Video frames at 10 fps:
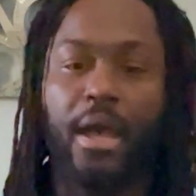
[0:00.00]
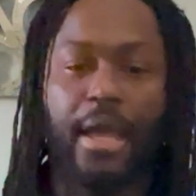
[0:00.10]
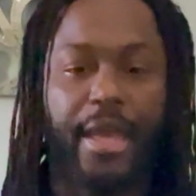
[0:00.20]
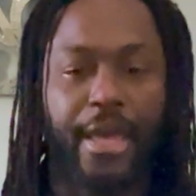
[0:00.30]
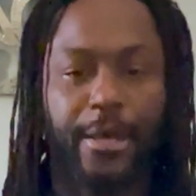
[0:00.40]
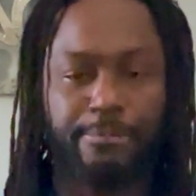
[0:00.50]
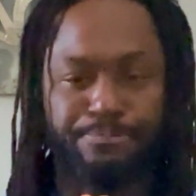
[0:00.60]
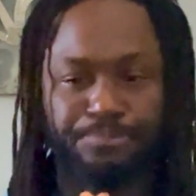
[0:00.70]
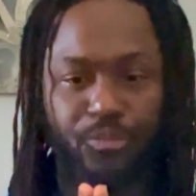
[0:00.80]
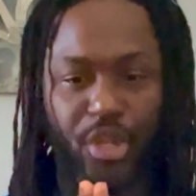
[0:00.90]

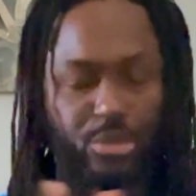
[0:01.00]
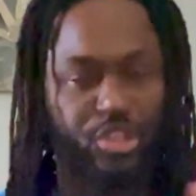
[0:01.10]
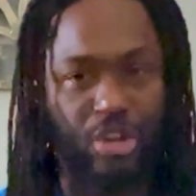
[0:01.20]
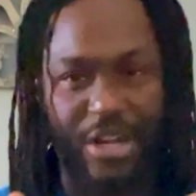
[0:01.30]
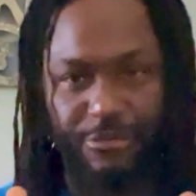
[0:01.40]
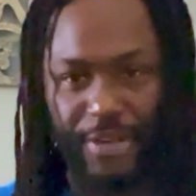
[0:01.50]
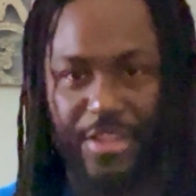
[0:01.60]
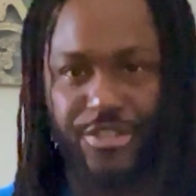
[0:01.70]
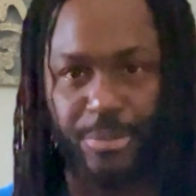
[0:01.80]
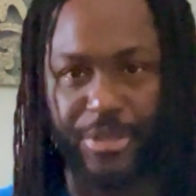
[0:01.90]
And they were just trying to
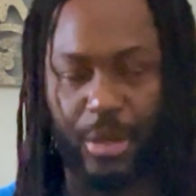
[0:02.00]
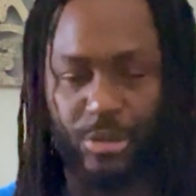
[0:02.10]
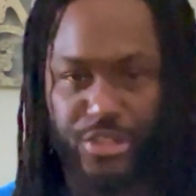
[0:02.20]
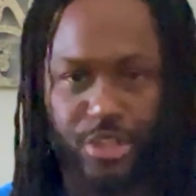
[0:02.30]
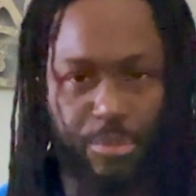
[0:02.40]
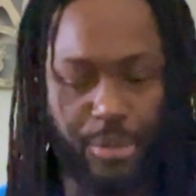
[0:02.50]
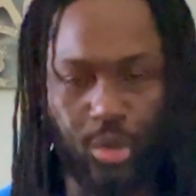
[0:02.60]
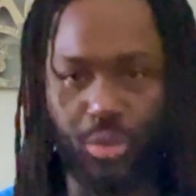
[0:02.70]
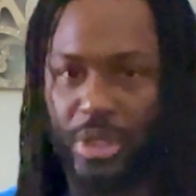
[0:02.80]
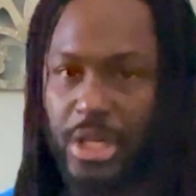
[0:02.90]
find something that was
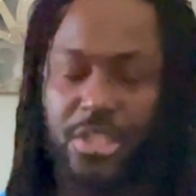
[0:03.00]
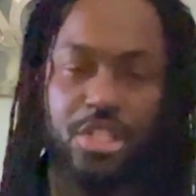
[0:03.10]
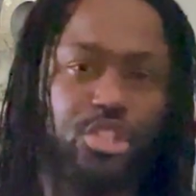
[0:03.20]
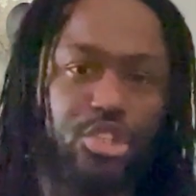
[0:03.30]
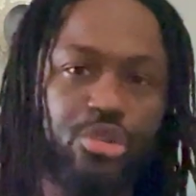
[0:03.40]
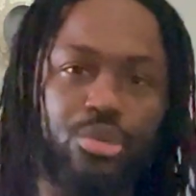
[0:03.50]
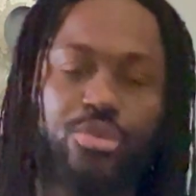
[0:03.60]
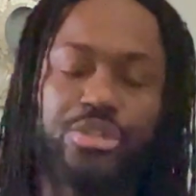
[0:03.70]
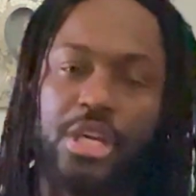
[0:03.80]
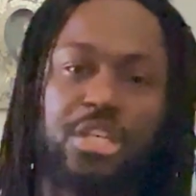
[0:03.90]
simple, easy to
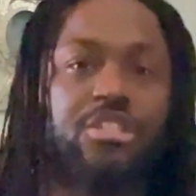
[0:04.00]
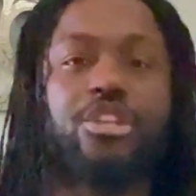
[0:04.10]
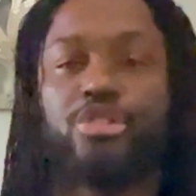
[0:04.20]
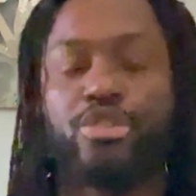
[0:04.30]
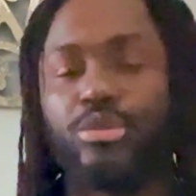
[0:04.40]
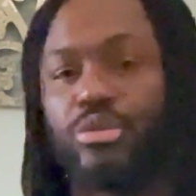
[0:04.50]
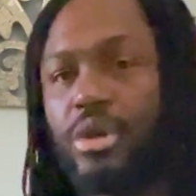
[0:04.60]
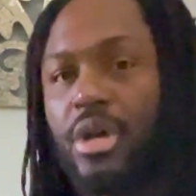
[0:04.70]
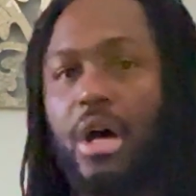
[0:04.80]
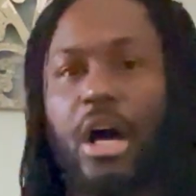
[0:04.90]
use, easy to do,
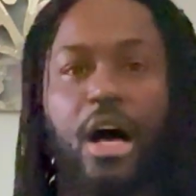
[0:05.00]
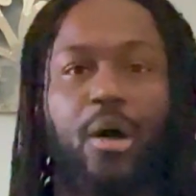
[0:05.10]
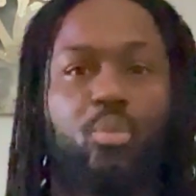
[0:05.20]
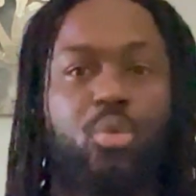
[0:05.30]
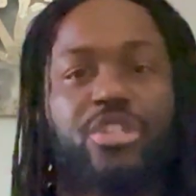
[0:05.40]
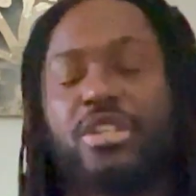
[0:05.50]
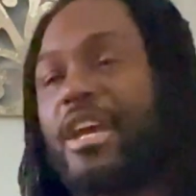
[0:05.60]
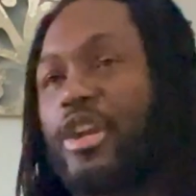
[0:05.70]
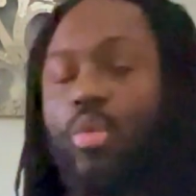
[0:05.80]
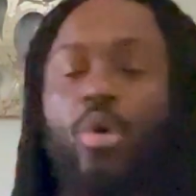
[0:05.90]
which they
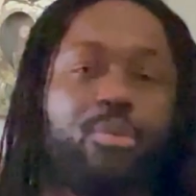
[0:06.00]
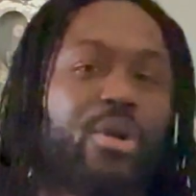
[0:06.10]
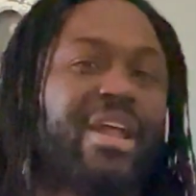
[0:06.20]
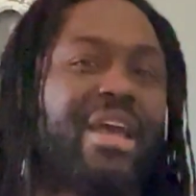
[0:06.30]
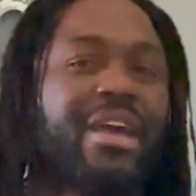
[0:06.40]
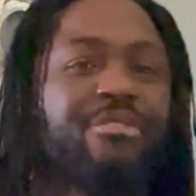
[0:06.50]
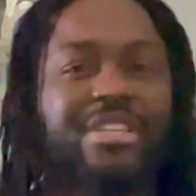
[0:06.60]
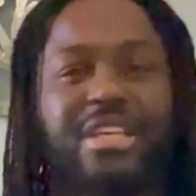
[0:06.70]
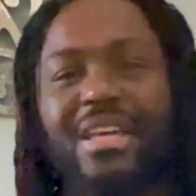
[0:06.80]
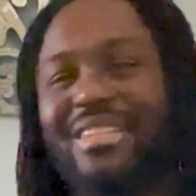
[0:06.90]
can incorporate every
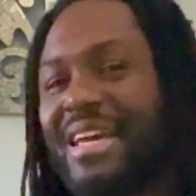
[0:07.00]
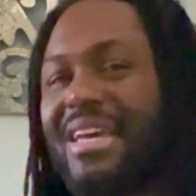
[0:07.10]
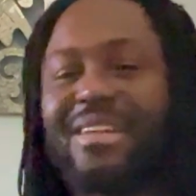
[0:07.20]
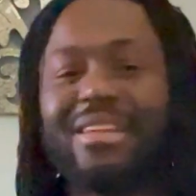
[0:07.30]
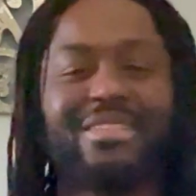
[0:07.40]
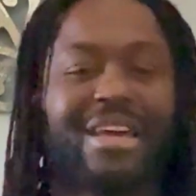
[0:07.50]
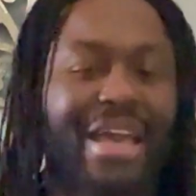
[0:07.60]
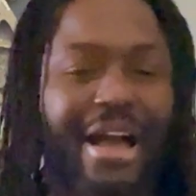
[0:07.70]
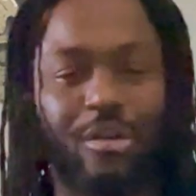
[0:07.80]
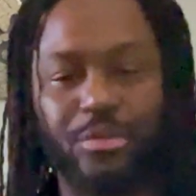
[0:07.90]
day, day in and day
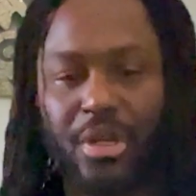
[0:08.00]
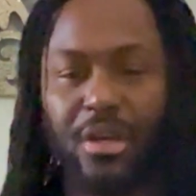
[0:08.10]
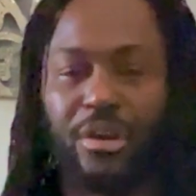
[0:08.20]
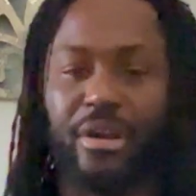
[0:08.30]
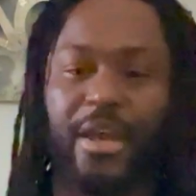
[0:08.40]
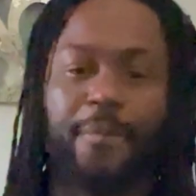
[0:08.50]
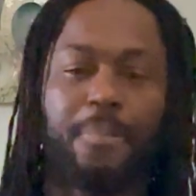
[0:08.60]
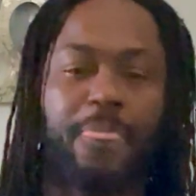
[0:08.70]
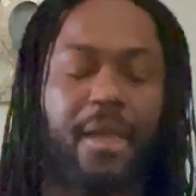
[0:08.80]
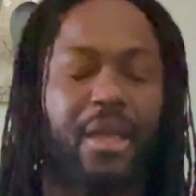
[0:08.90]
out. All right.
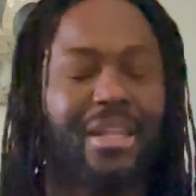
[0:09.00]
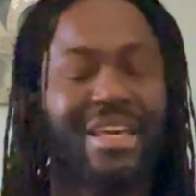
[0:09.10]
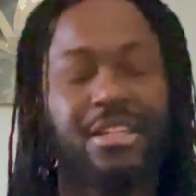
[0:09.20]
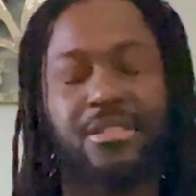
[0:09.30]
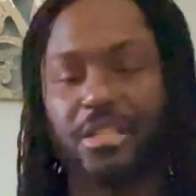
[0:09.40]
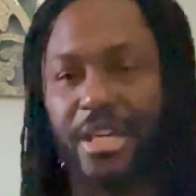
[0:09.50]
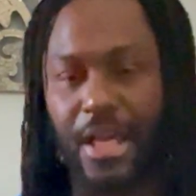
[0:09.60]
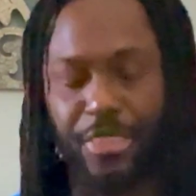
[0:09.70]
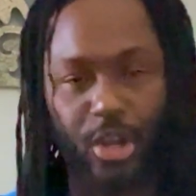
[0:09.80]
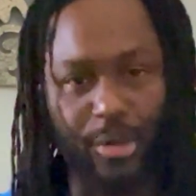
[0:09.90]
And instantly I
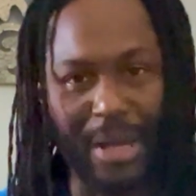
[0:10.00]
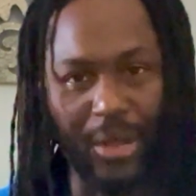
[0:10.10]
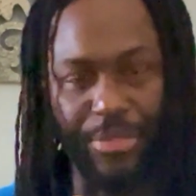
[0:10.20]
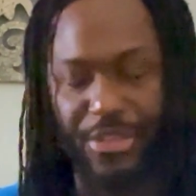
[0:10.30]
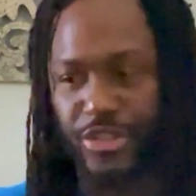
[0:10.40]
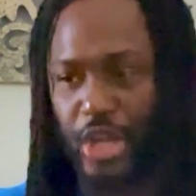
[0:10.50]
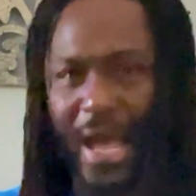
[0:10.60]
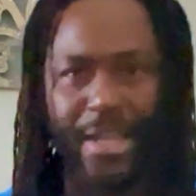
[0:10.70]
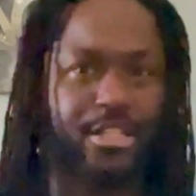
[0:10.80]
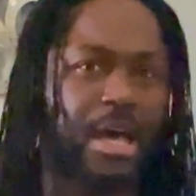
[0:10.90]
thought about this
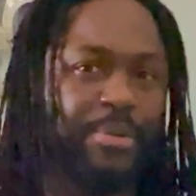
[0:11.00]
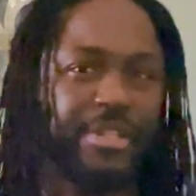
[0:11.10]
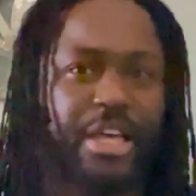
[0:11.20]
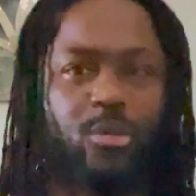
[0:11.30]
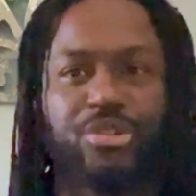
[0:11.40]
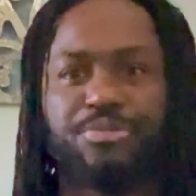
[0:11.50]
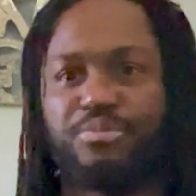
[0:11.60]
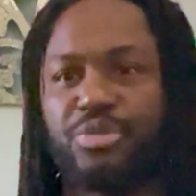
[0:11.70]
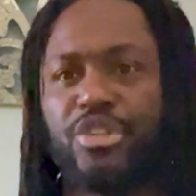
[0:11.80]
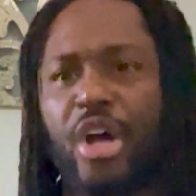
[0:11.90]
hot topic that was,
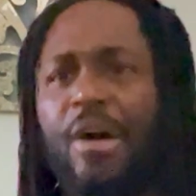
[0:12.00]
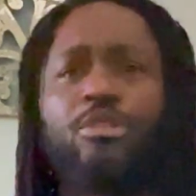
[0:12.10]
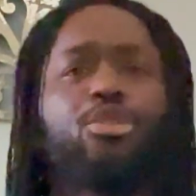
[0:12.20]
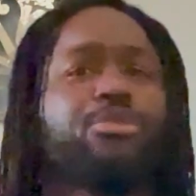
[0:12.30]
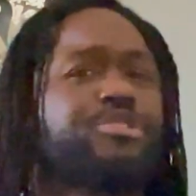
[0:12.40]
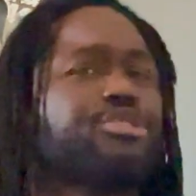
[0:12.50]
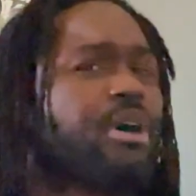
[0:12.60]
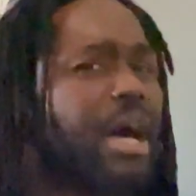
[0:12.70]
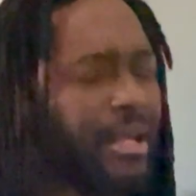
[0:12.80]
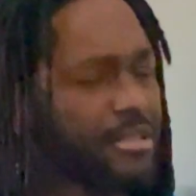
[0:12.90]
I don't know if it's still
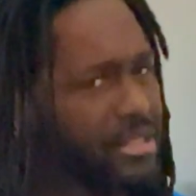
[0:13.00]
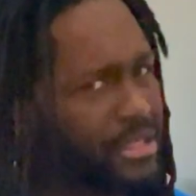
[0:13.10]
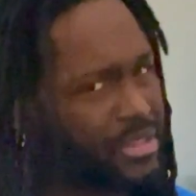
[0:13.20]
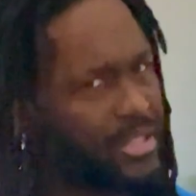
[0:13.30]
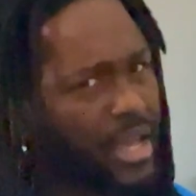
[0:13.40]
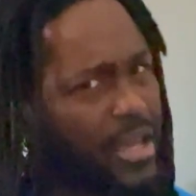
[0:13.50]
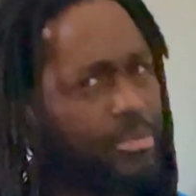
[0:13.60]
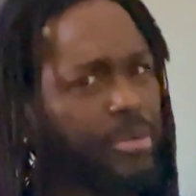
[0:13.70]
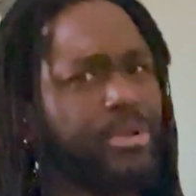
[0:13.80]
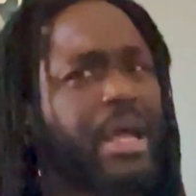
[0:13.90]
hot to this day,
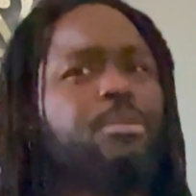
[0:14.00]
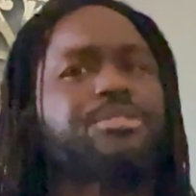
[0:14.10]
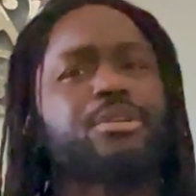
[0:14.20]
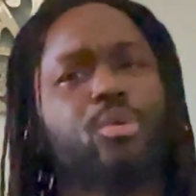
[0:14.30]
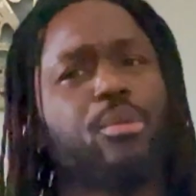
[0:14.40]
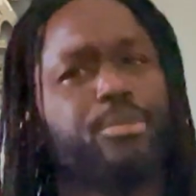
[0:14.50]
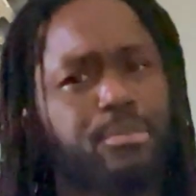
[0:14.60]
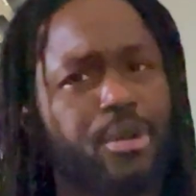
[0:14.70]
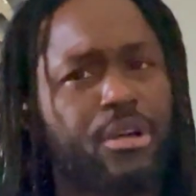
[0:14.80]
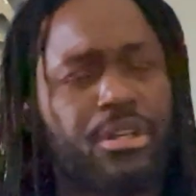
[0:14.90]
but when I was in corporate
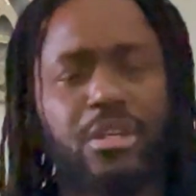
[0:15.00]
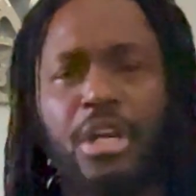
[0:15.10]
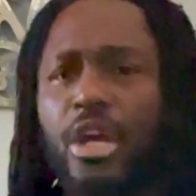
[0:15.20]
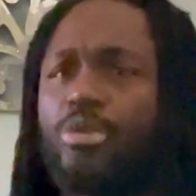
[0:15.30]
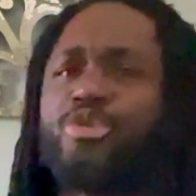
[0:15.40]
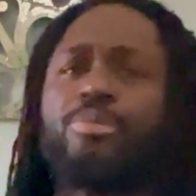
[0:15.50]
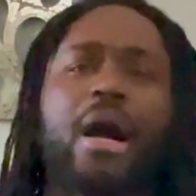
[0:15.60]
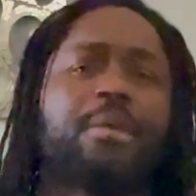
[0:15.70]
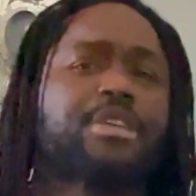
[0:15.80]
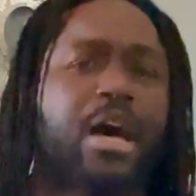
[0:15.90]
America, it was a super
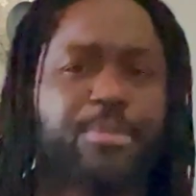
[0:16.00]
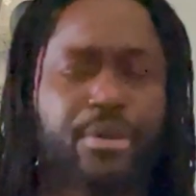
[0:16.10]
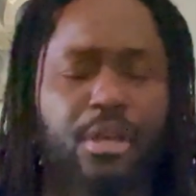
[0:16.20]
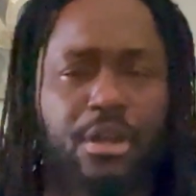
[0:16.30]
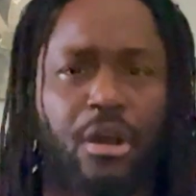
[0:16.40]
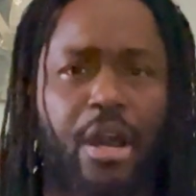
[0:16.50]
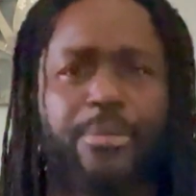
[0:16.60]
hot topic. All right.